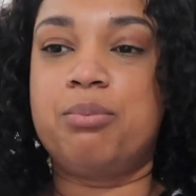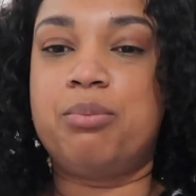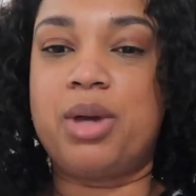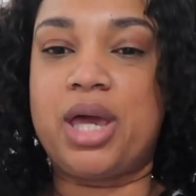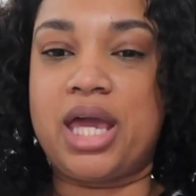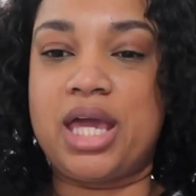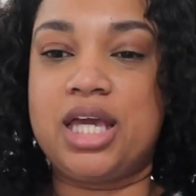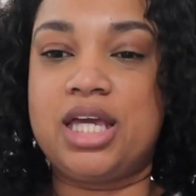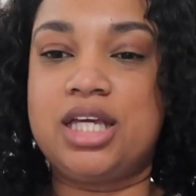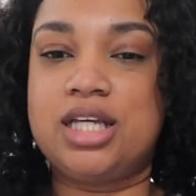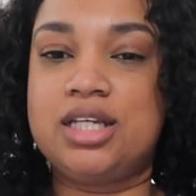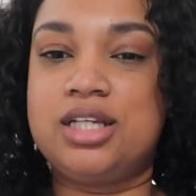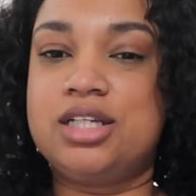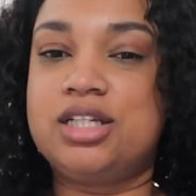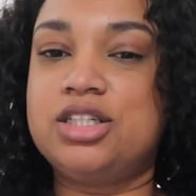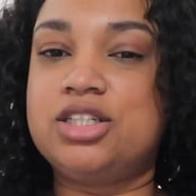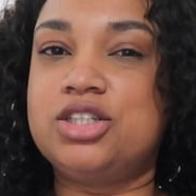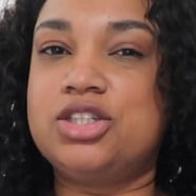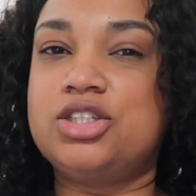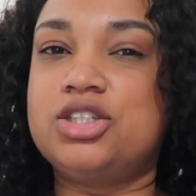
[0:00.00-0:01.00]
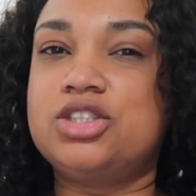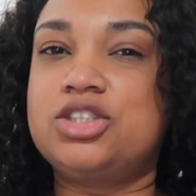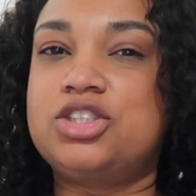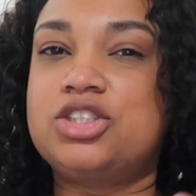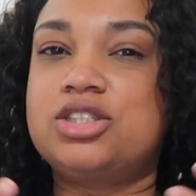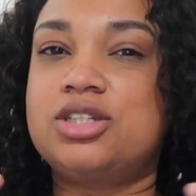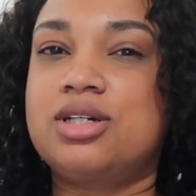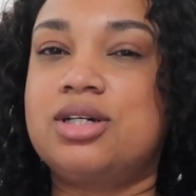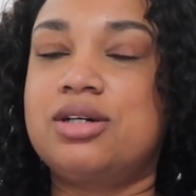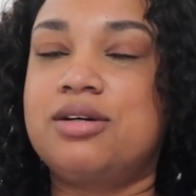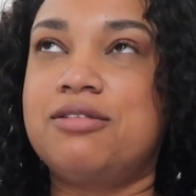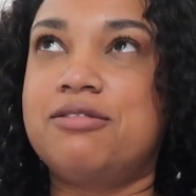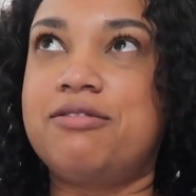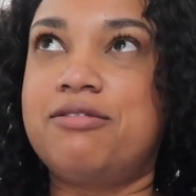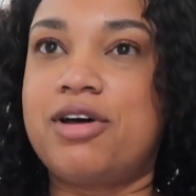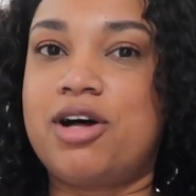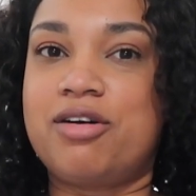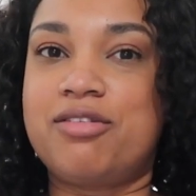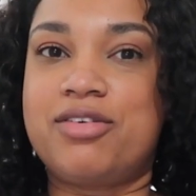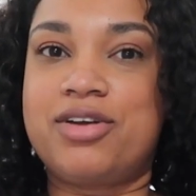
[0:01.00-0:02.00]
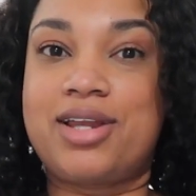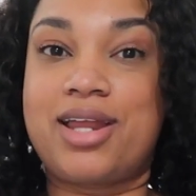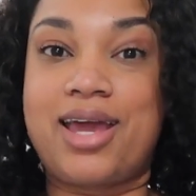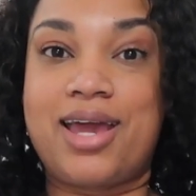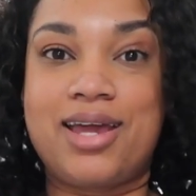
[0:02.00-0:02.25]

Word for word: beige velvet